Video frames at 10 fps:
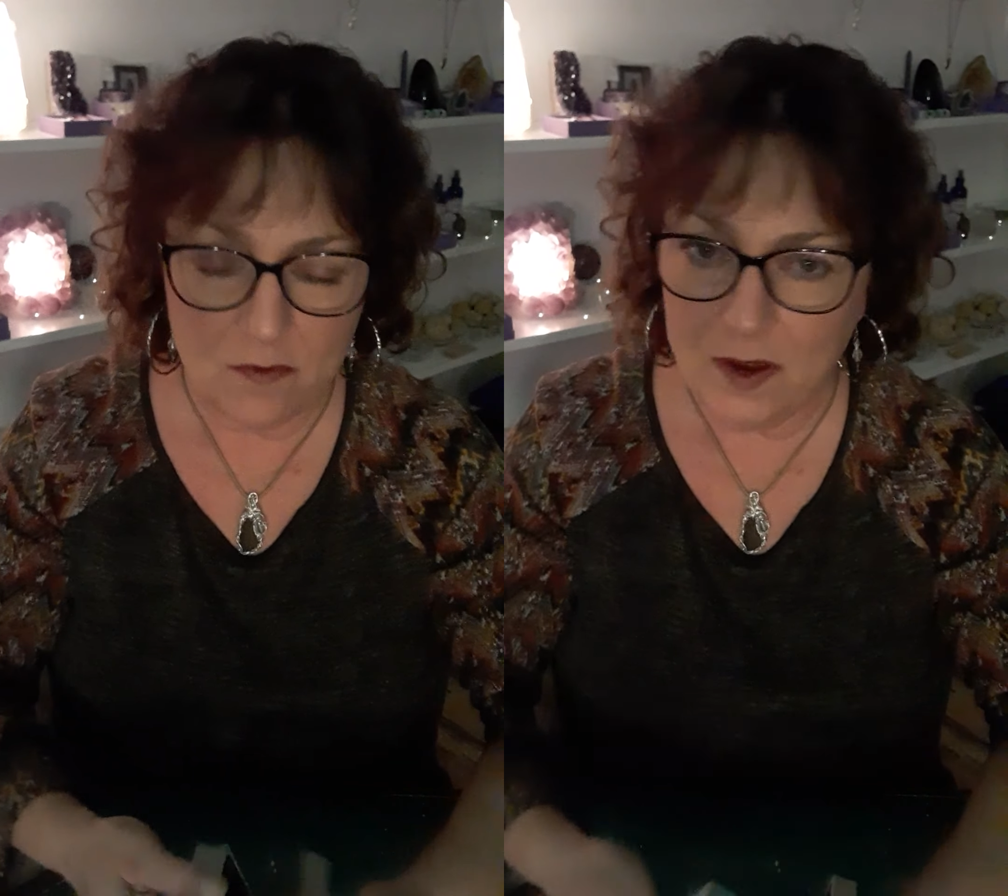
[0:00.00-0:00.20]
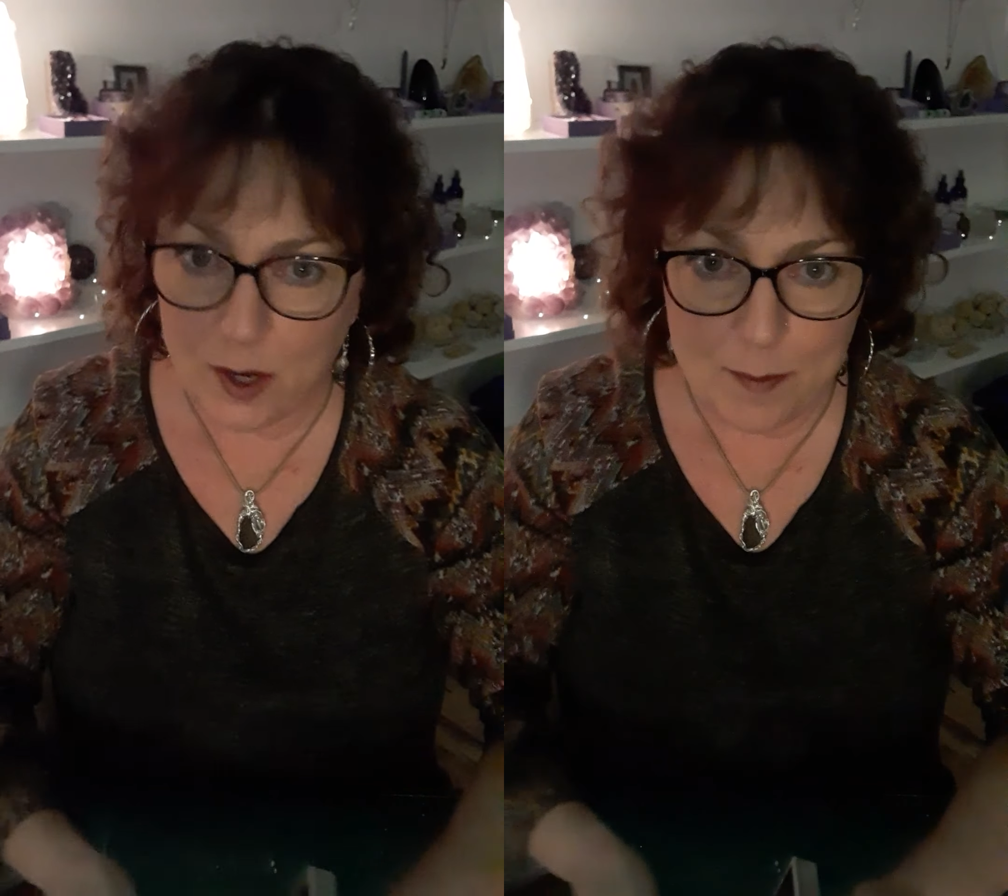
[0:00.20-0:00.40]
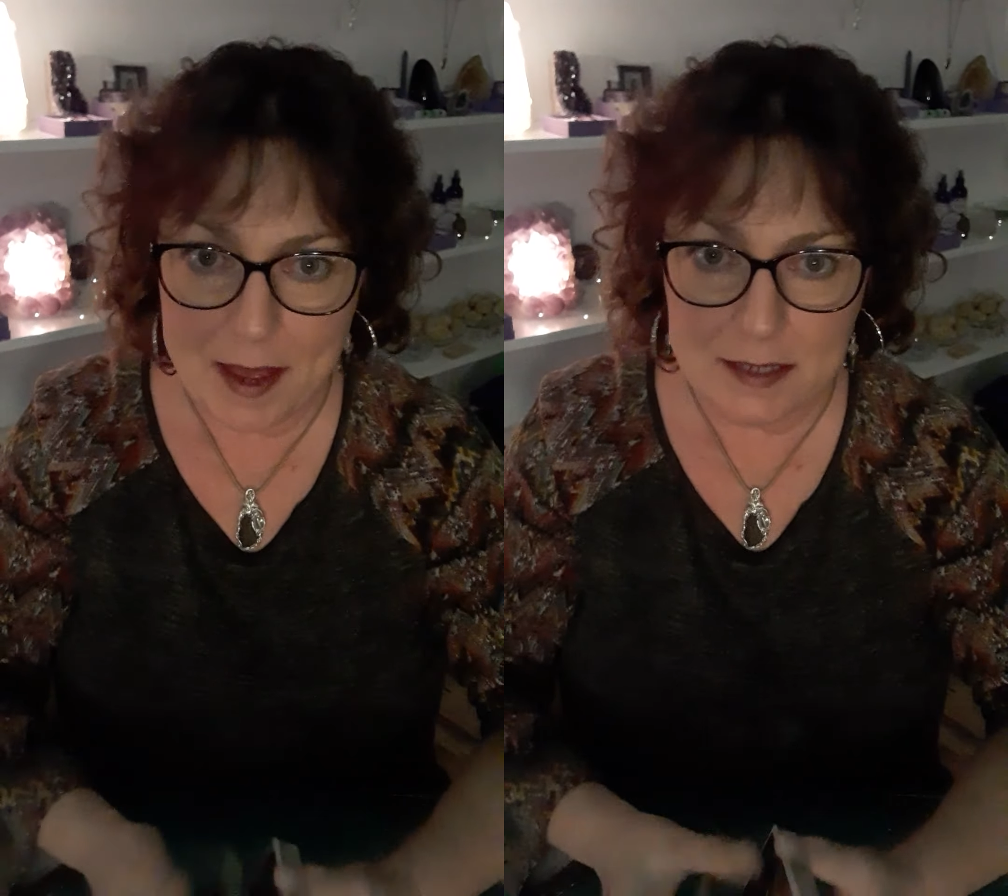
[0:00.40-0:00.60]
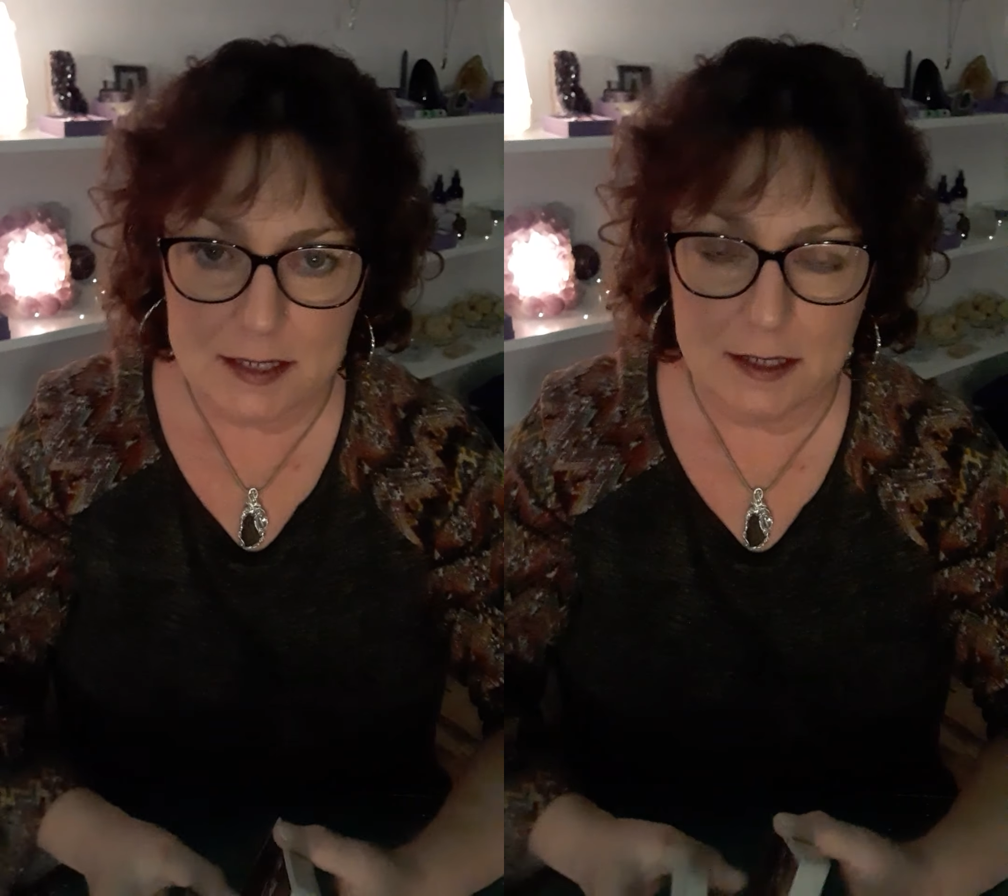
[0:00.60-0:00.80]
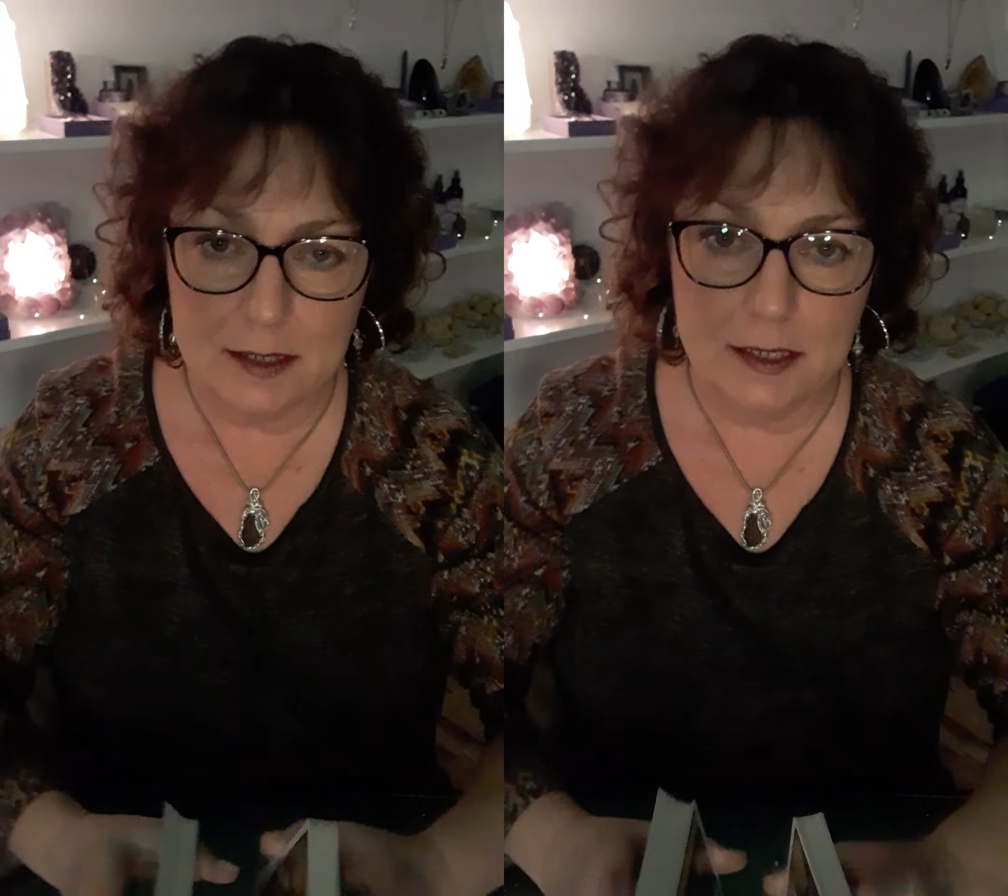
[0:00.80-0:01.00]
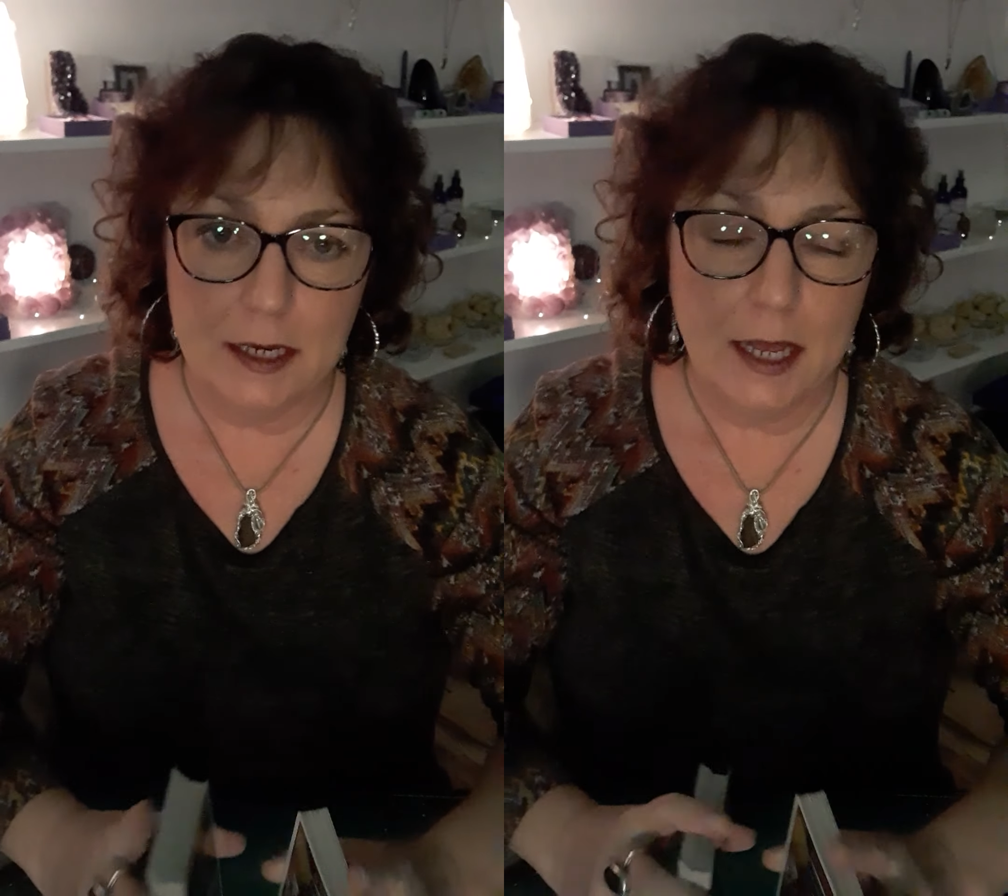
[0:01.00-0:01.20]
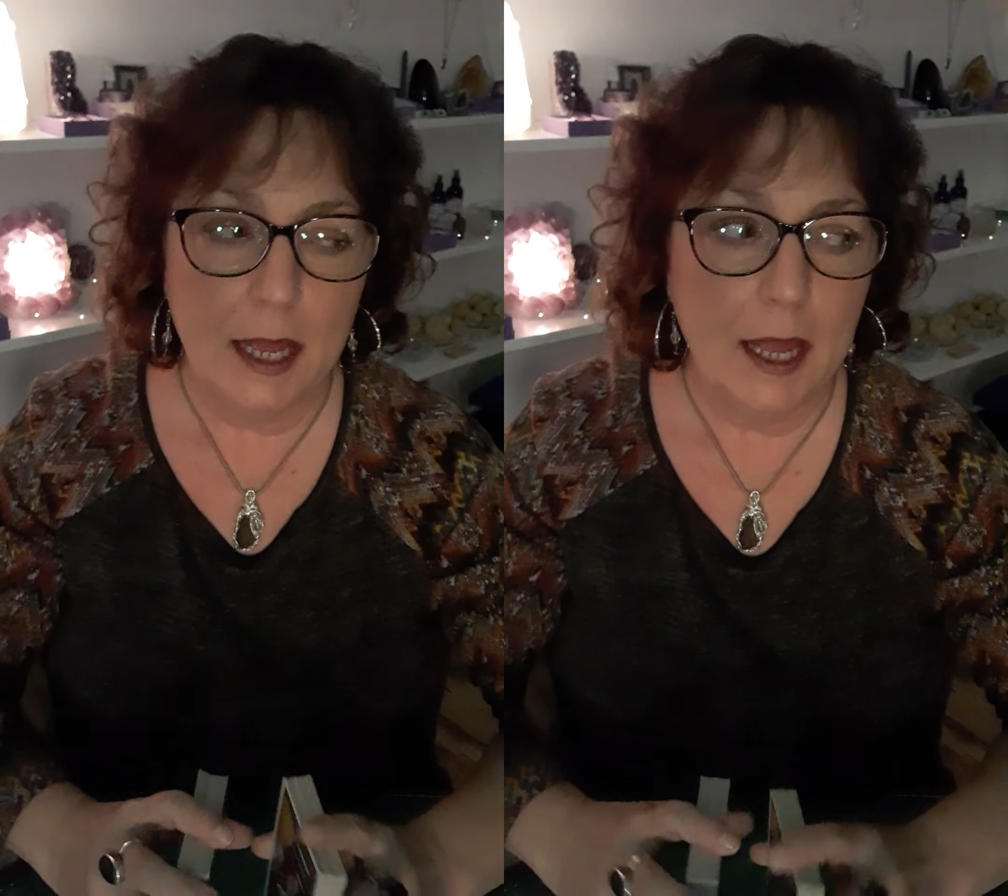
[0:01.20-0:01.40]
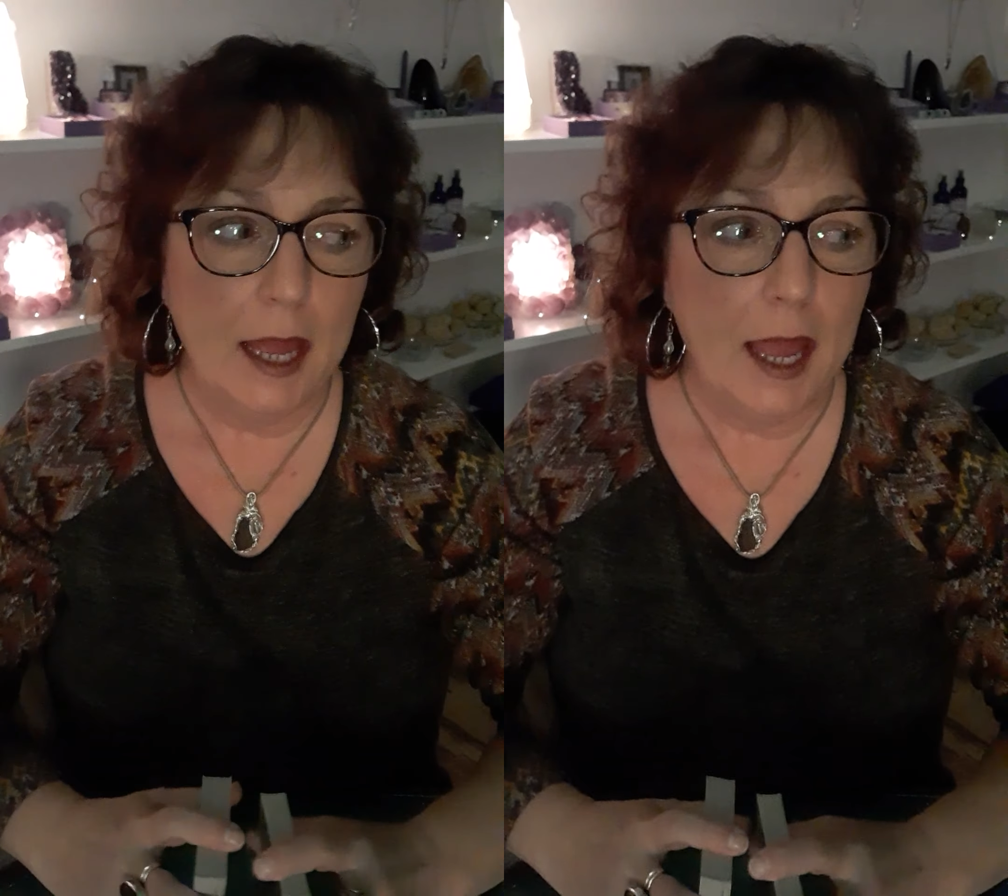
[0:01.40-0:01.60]
very masculine,
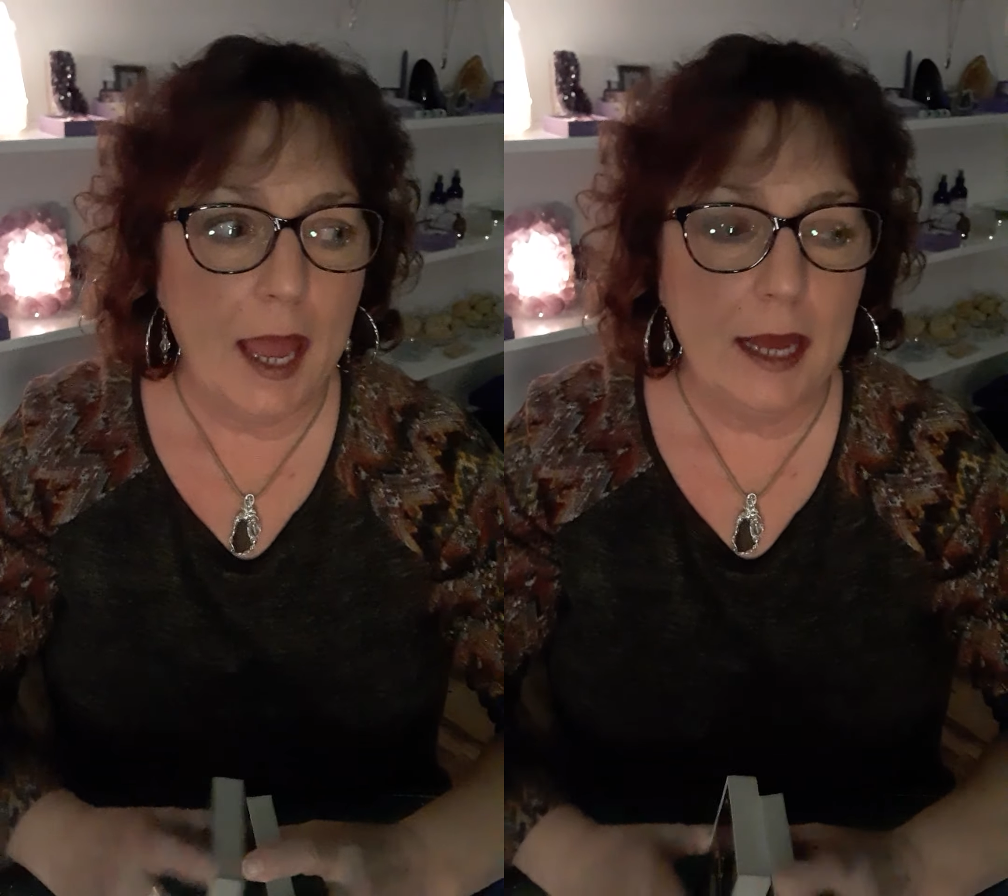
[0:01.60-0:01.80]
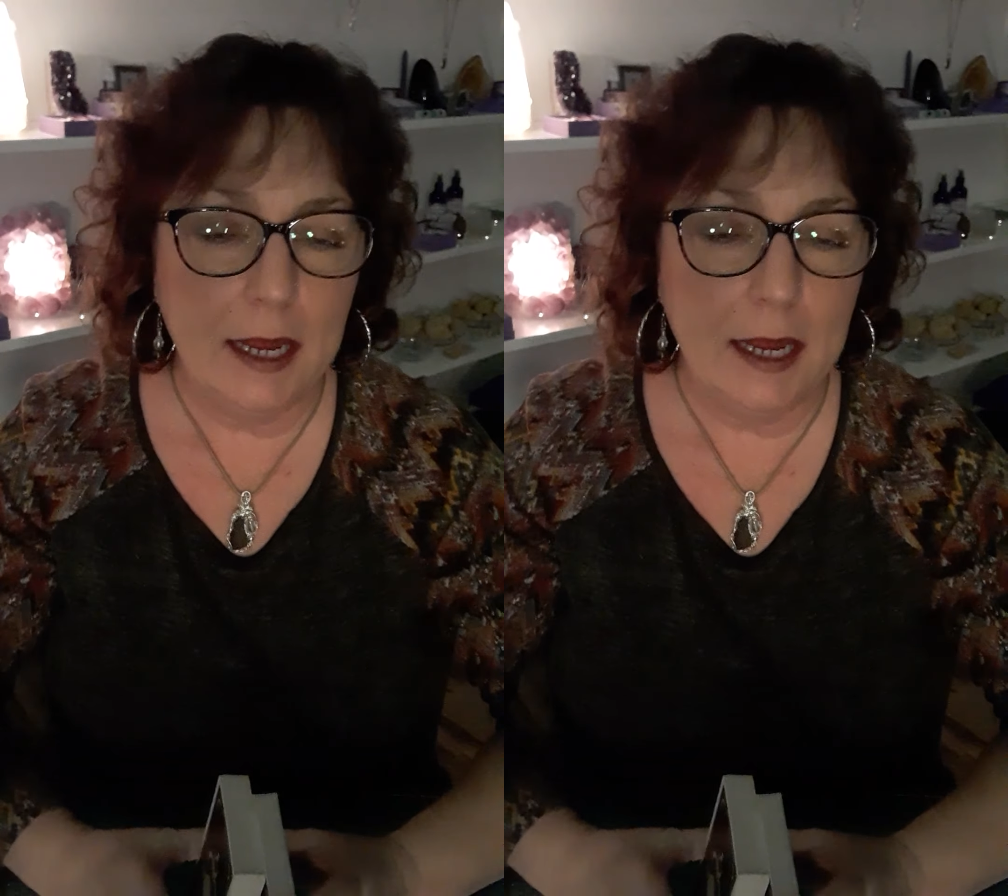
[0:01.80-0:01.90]
and